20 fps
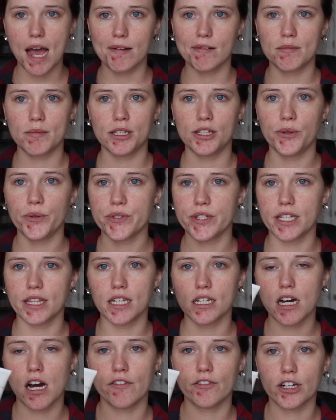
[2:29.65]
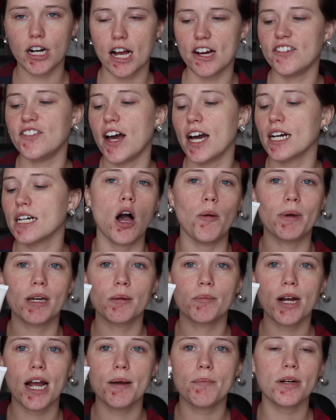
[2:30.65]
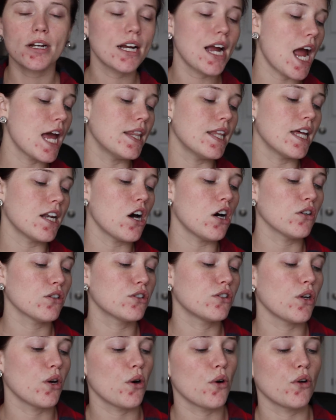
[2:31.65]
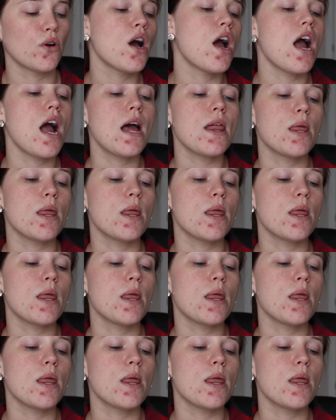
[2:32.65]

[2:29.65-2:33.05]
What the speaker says: I'm going to be using the Cover FX Calming Primer and then also